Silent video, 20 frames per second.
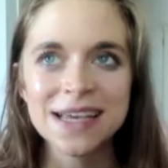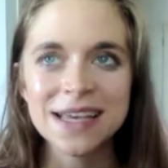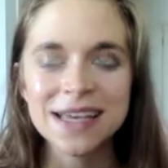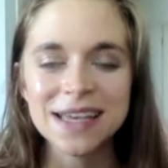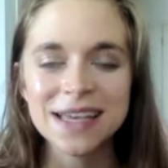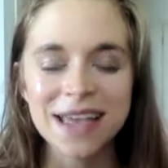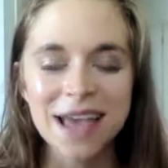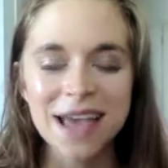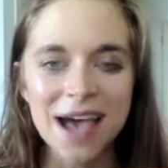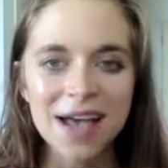
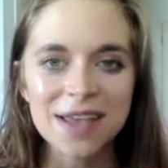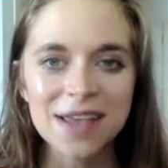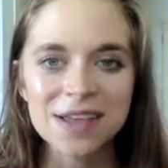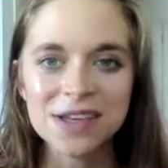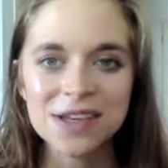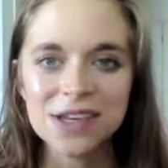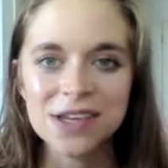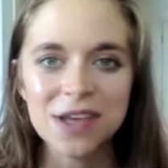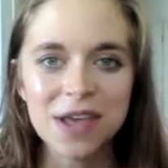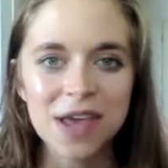yeah,
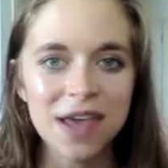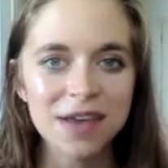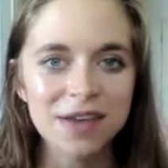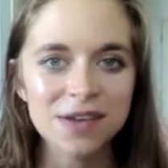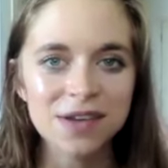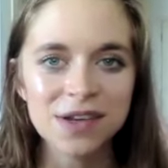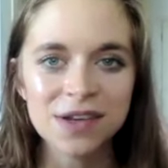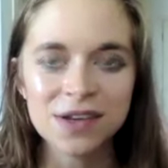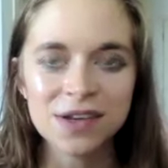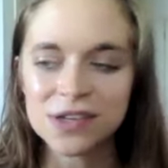
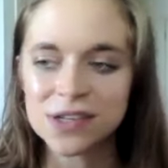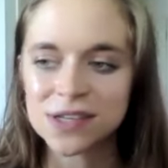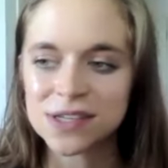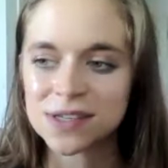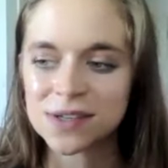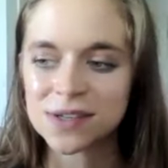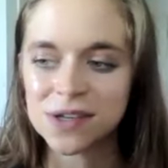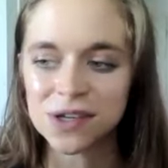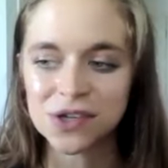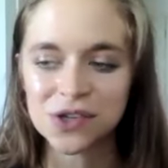
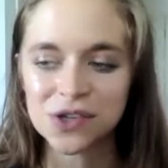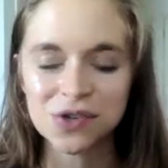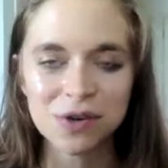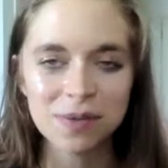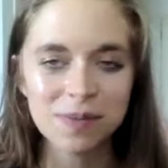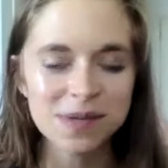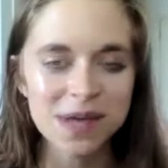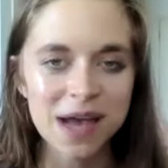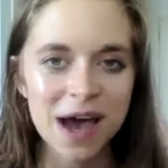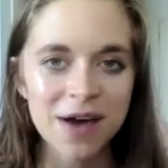you
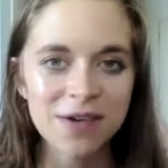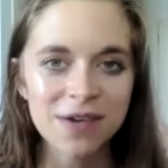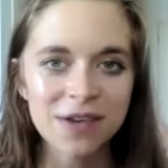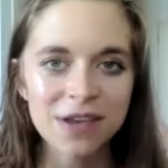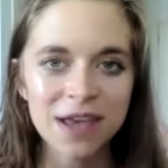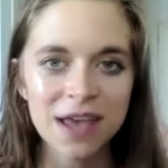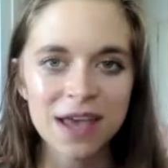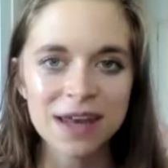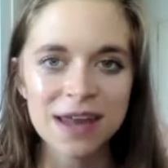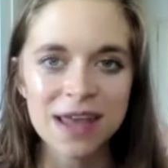strip down, you
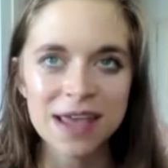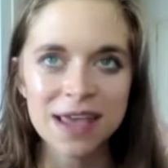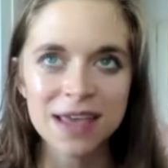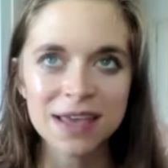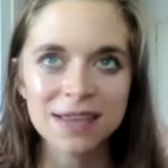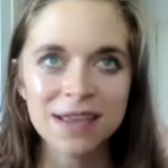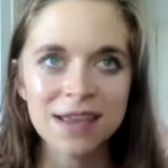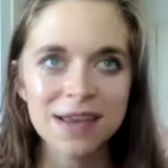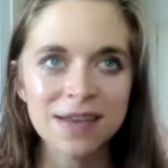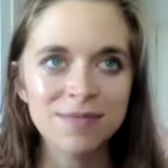get
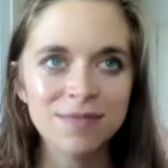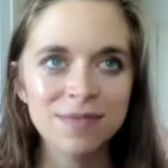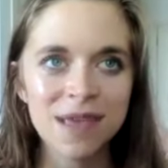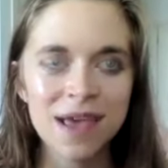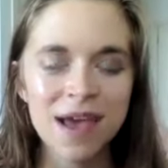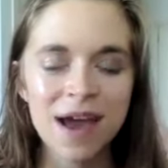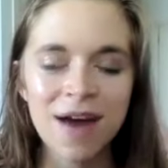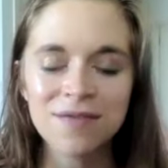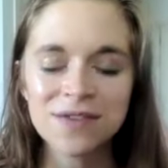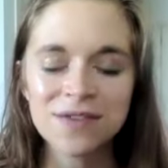naked.
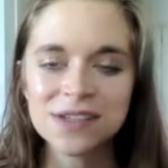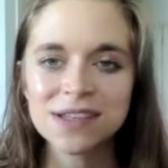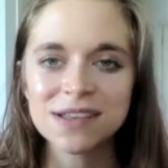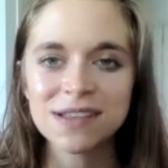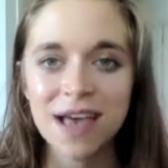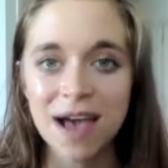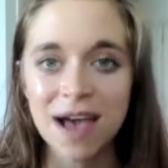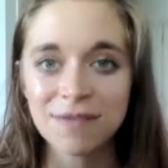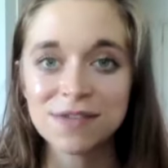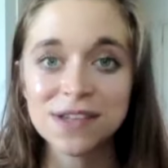They obviously
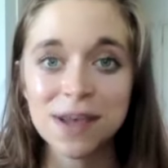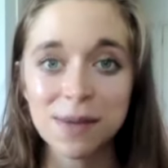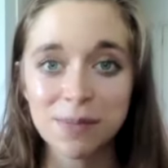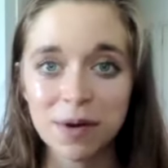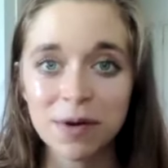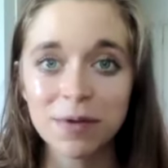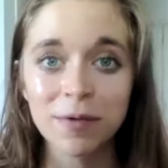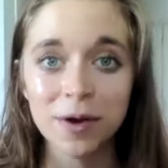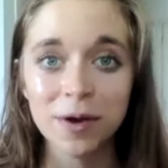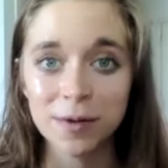have
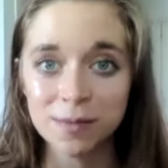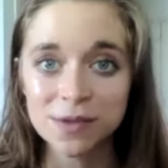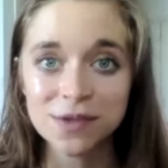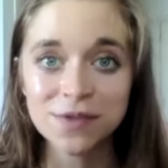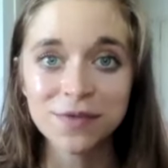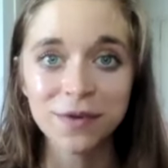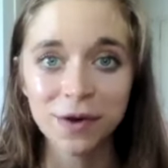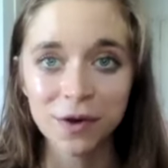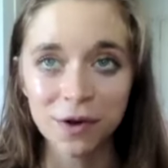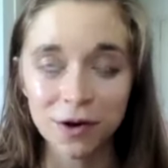separate rooms
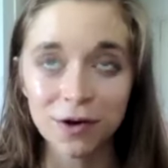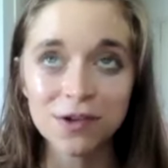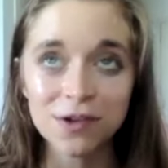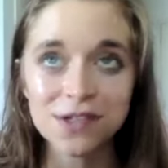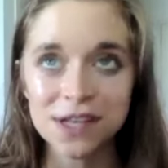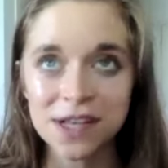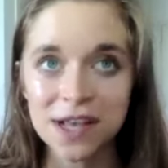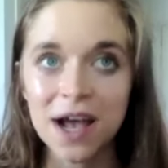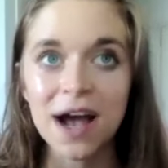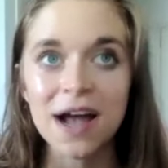for girls
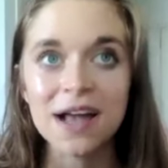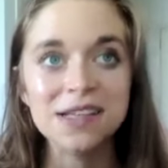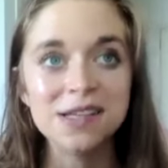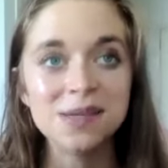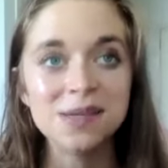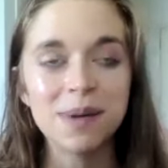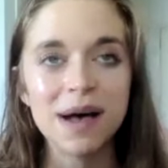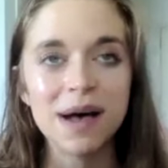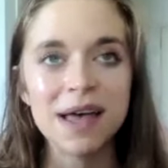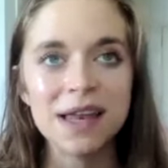and guys,
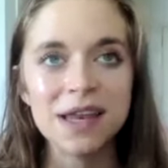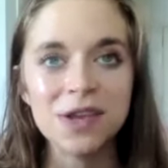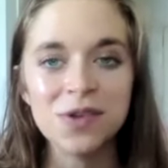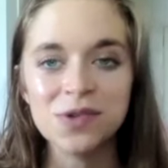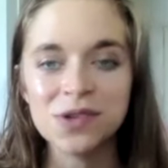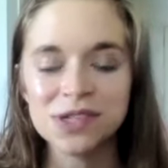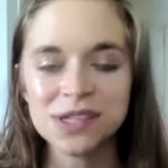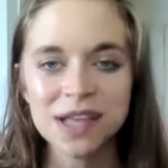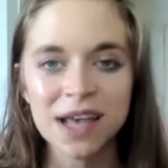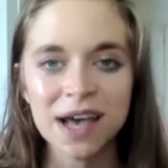but you
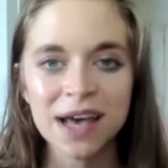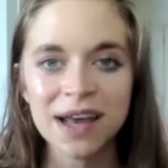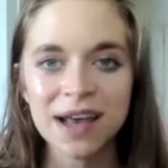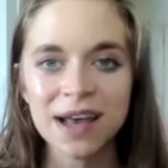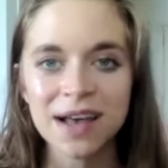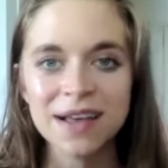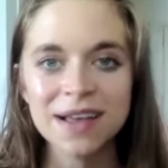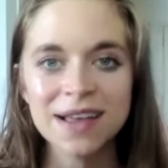just kind of